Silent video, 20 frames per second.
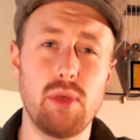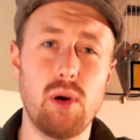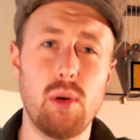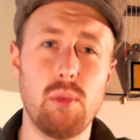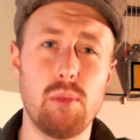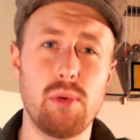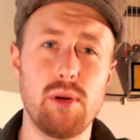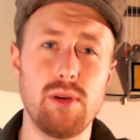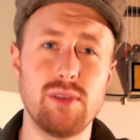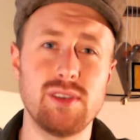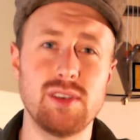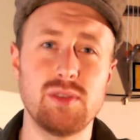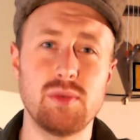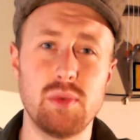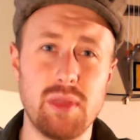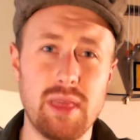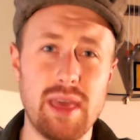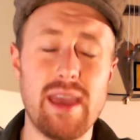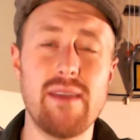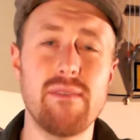process with
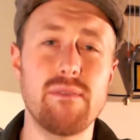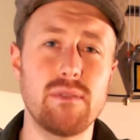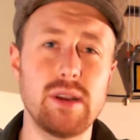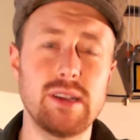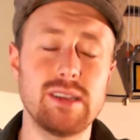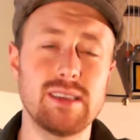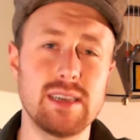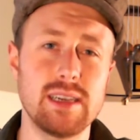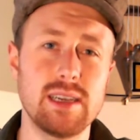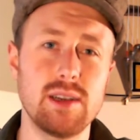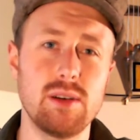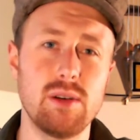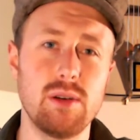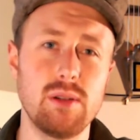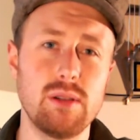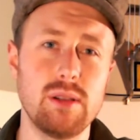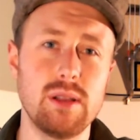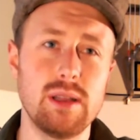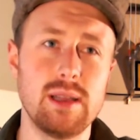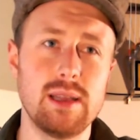every
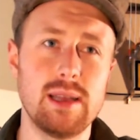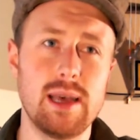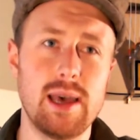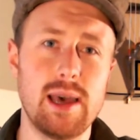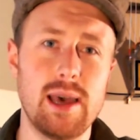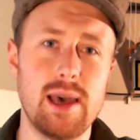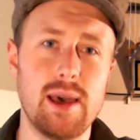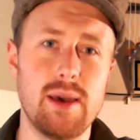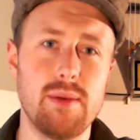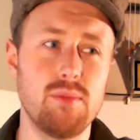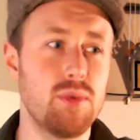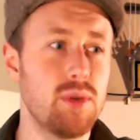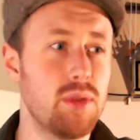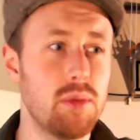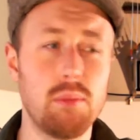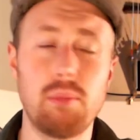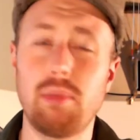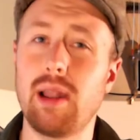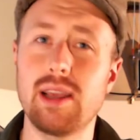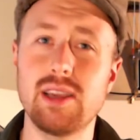single rhythm
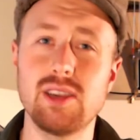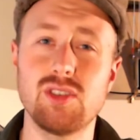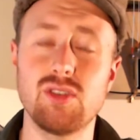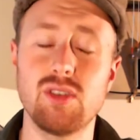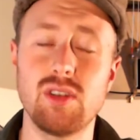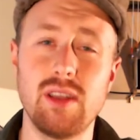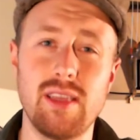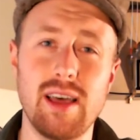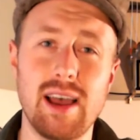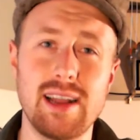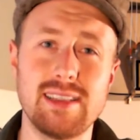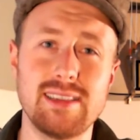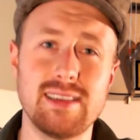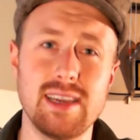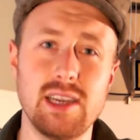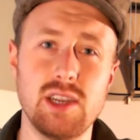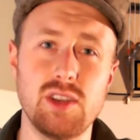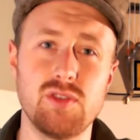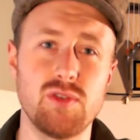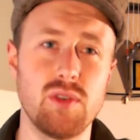playing study that I
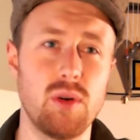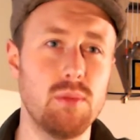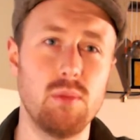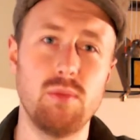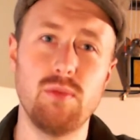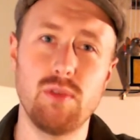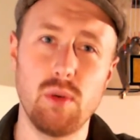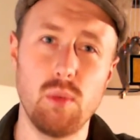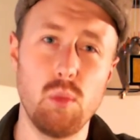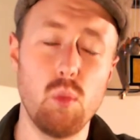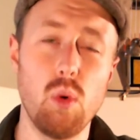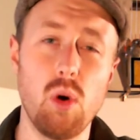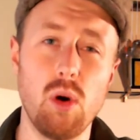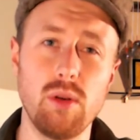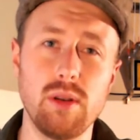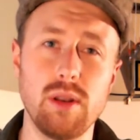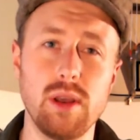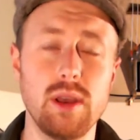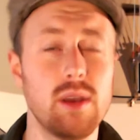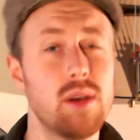teach from 1
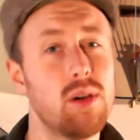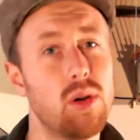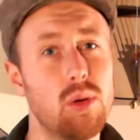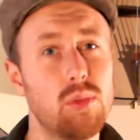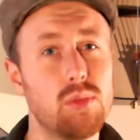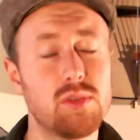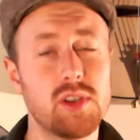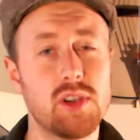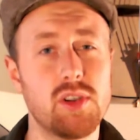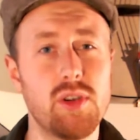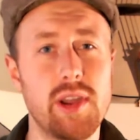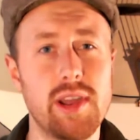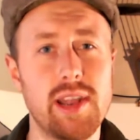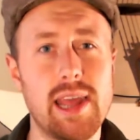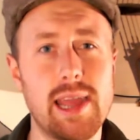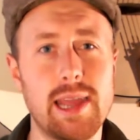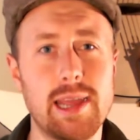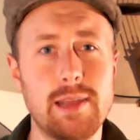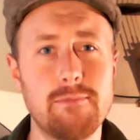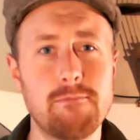up to grade
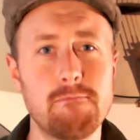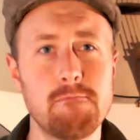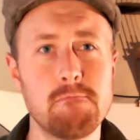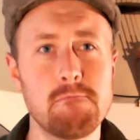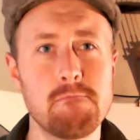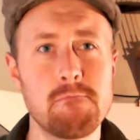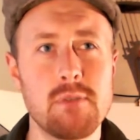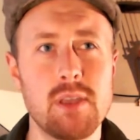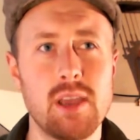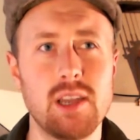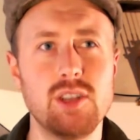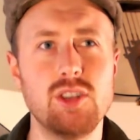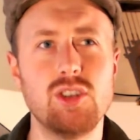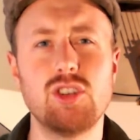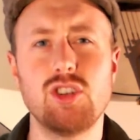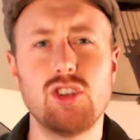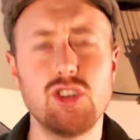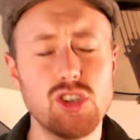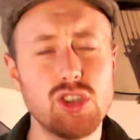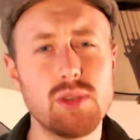8, and
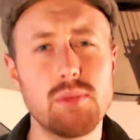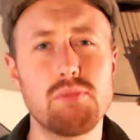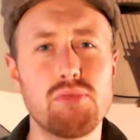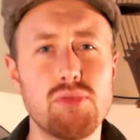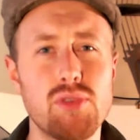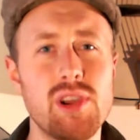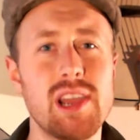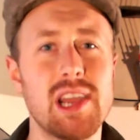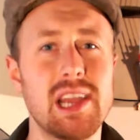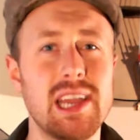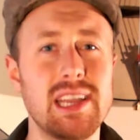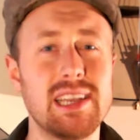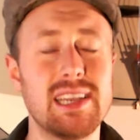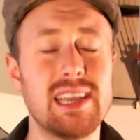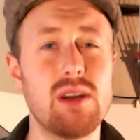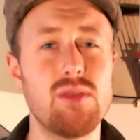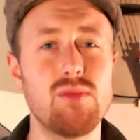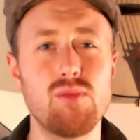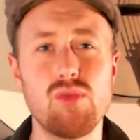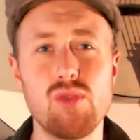just to break it
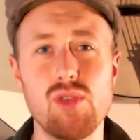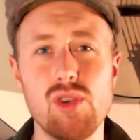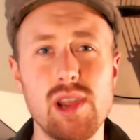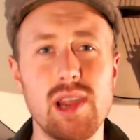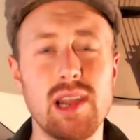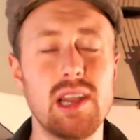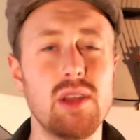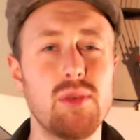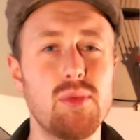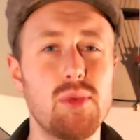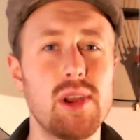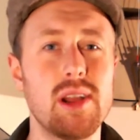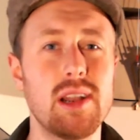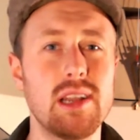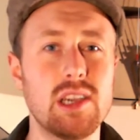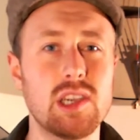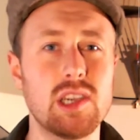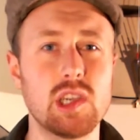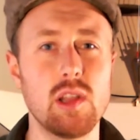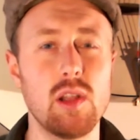down really
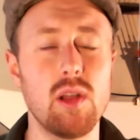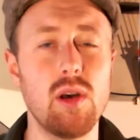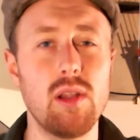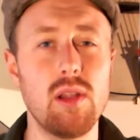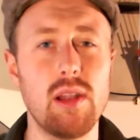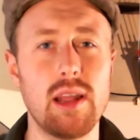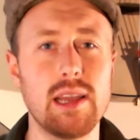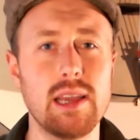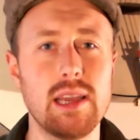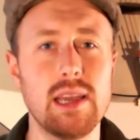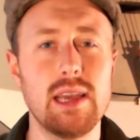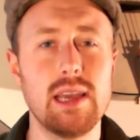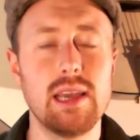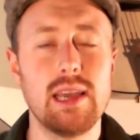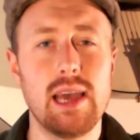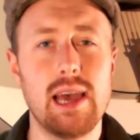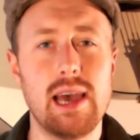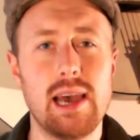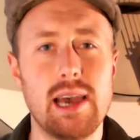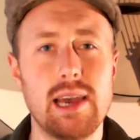slowly
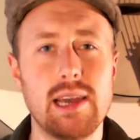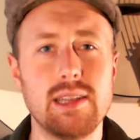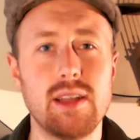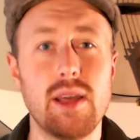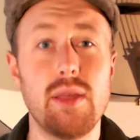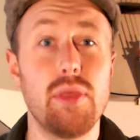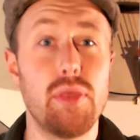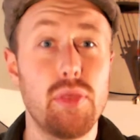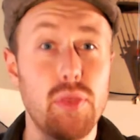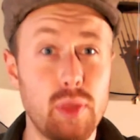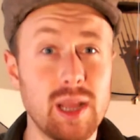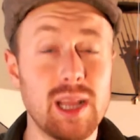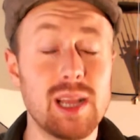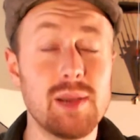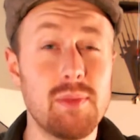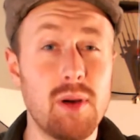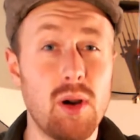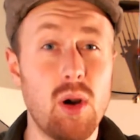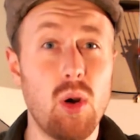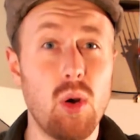and think
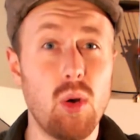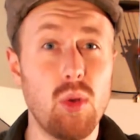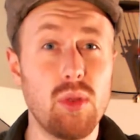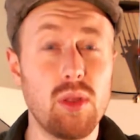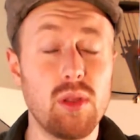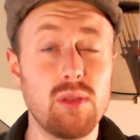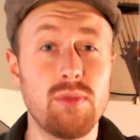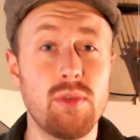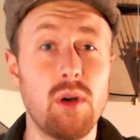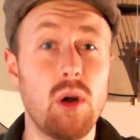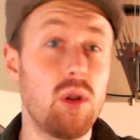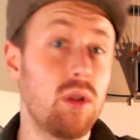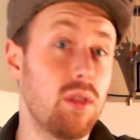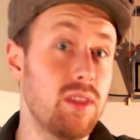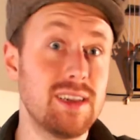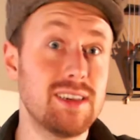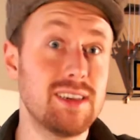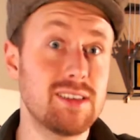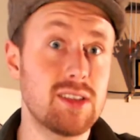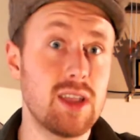about all of
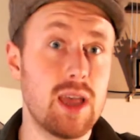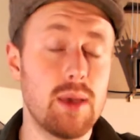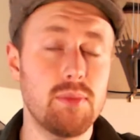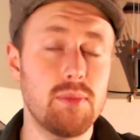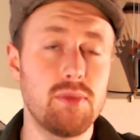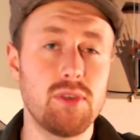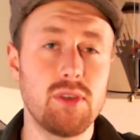these steps.